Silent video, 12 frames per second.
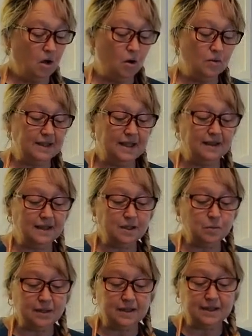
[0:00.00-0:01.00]
Oh, see,
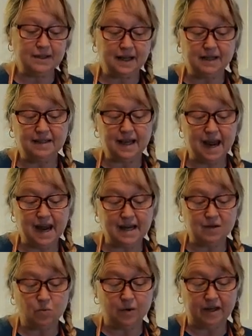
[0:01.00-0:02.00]
this one says
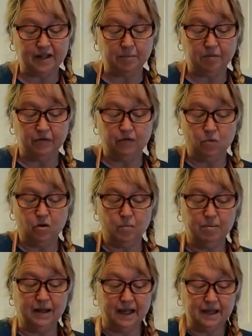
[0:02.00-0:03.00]
8 weeks before
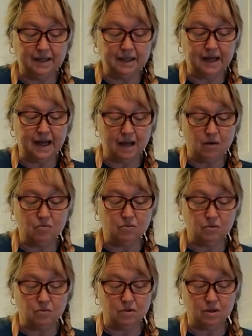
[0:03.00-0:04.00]
planting
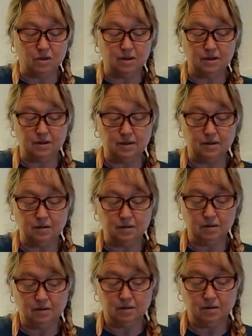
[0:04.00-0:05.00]
outdoors.
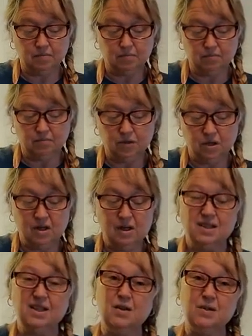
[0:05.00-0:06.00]

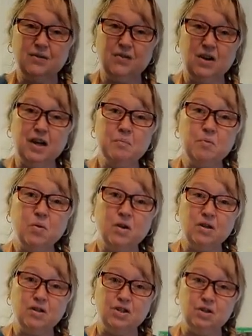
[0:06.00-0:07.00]
So it's very
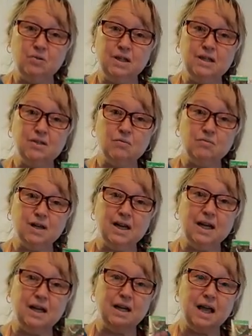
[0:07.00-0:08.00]
important. You need to
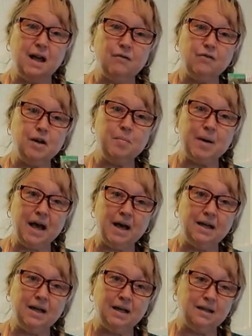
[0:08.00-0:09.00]
read every
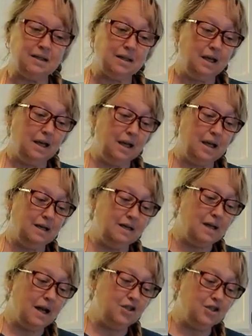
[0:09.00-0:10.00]
packet
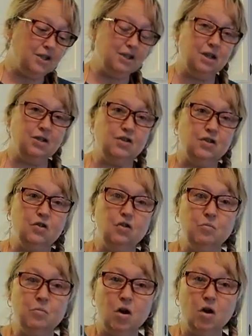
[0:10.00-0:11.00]
and not just
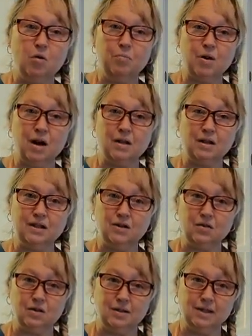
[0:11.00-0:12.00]
assume all broccolis
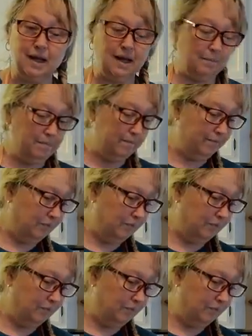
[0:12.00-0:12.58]
are the same,